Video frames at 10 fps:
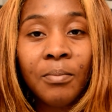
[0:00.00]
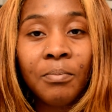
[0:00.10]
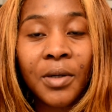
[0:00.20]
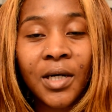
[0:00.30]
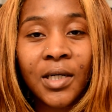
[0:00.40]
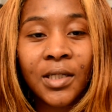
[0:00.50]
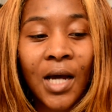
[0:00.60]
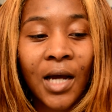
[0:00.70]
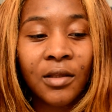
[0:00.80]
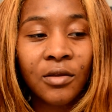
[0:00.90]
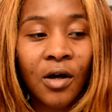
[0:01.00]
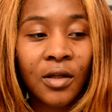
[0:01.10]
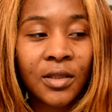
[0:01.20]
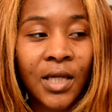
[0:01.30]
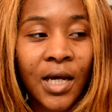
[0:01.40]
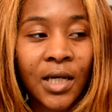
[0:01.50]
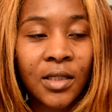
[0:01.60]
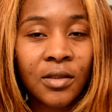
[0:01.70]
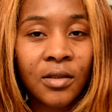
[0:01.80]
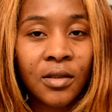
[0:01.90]
but I thought
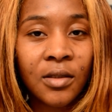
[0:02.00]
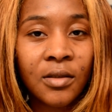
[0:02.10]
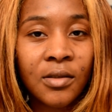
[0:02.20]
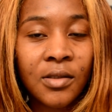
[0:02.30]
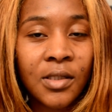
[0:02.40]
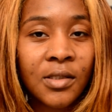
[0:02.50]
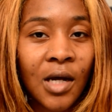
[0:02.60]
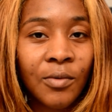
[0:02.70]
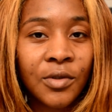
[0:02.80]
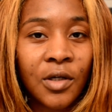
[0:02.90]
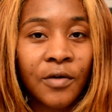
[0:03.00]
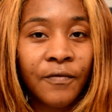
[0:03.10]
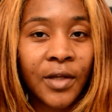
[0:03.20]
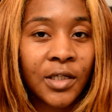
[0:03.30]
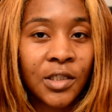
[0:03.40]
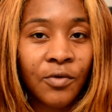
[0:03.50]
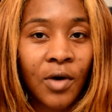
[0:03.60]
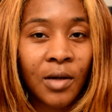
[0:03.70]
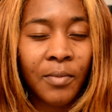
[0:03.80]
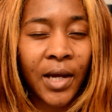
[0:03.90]
that since I was going to flexi
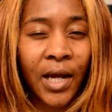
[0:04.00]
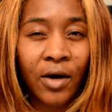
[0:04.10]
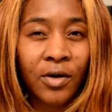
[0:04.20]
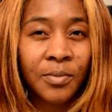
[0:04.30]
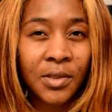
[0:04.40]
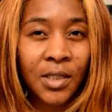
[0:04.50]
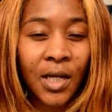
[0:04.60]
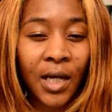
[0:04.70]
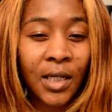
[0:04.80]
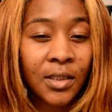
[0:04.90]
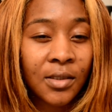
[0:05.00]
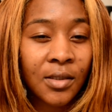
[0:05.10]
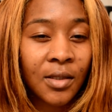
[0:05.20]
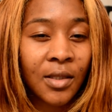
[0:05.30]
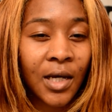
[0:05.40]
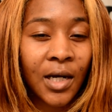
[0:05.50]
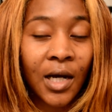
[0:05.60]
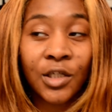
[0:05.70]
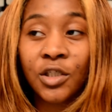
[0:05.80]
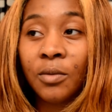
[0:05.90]
rod my hair up tonight, that I
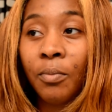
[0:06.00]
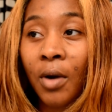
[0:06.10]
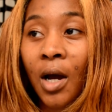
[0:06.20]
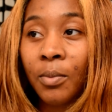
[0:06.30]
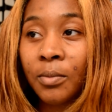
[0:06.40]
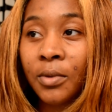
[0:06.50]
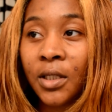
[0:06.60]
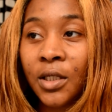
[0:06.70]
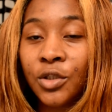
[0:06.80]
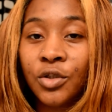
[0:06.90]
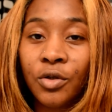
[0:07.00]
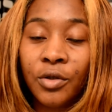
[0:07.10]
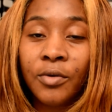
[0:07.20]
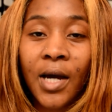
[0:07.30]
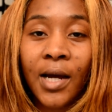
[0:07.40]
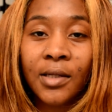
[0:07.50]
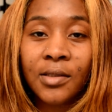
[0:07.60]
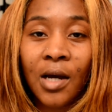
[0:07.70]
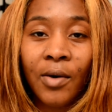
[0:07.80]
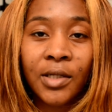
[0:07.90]
should probably show you guys
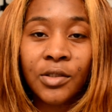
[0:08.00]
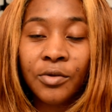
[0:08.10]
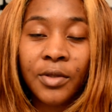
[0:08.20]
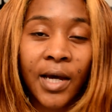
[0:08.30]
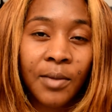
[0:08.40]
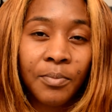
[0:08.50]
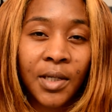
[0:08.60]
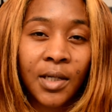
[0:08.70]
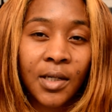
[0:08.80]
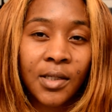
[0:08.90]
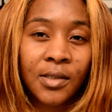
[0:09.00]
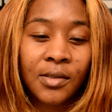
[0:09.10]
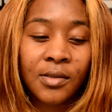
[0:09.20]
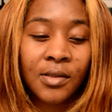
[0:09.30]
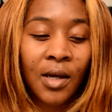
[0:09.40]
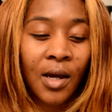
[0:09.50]
how I do that, because